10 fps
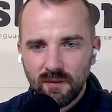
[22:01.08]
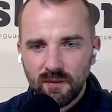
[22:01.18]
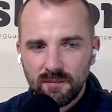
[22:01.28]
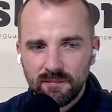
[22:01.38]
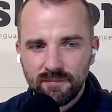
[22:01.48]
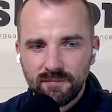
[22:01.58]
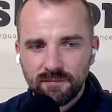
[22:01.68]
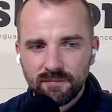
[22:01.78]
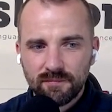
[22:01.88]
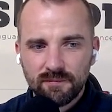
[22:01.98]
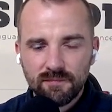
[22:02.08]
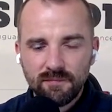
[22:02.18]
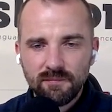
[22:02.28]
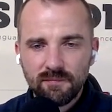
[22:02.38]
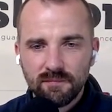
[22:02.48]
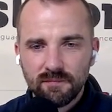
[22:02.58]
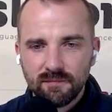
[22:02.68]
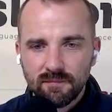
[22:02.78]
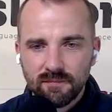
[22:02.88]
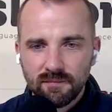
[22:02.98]

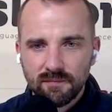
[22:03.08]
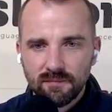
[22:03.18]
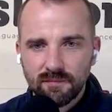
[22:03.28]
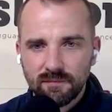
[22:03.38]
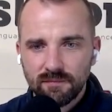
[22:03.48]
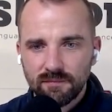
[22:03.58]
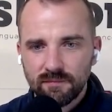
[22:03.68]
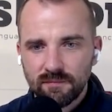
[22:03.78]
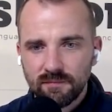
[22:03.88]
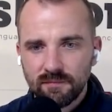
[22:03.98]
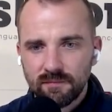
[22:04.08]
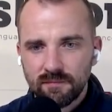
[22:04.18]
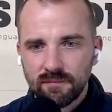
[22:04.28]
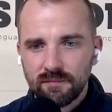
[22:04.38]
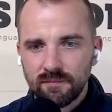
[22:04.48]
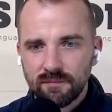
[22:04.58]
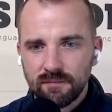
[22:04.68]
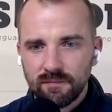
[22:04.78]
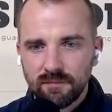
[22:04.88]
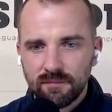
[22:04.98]

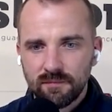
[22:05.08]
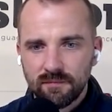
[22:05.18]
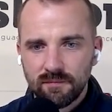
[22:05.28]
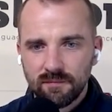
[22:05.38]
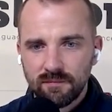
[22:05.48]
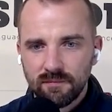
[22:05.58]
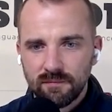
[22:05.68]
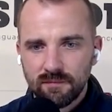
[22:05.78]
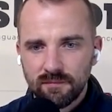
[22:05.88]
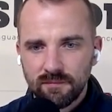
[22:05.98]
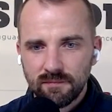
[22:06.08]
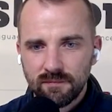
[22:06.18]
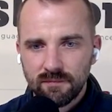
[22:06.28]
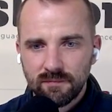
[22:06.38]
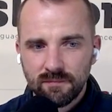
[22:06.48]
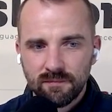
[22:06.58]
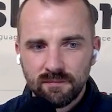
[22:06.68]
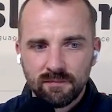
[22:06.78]
(not speaking)